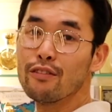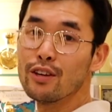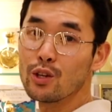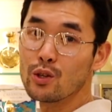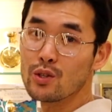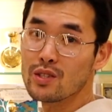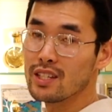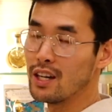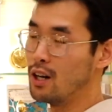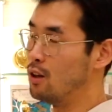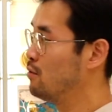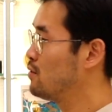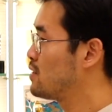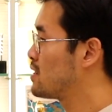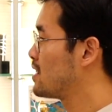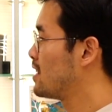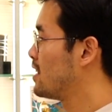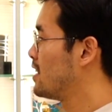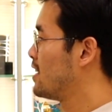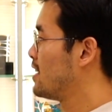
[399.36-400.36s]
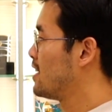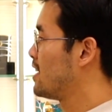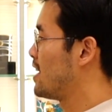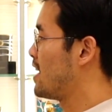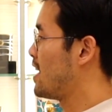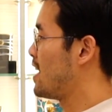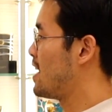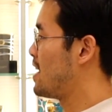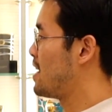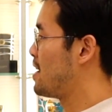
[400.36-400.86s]
it yourselves.
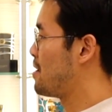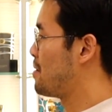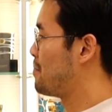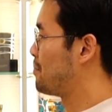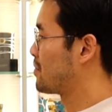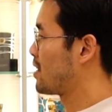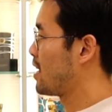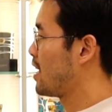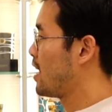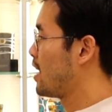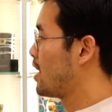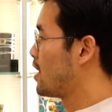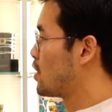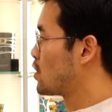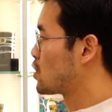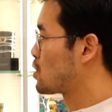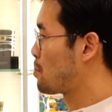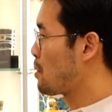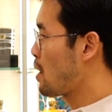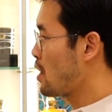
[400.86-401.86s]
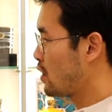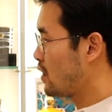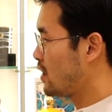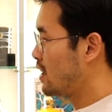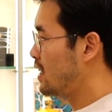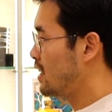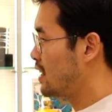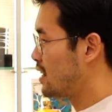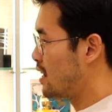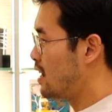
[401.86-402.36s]
Soprano
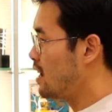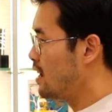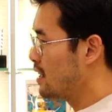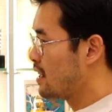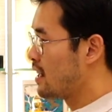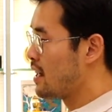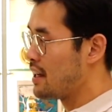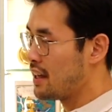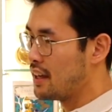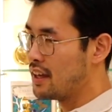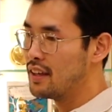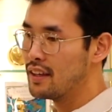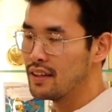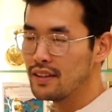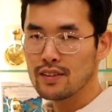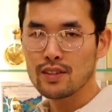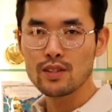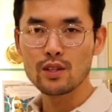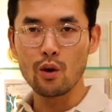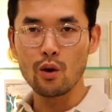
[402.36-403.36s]
here is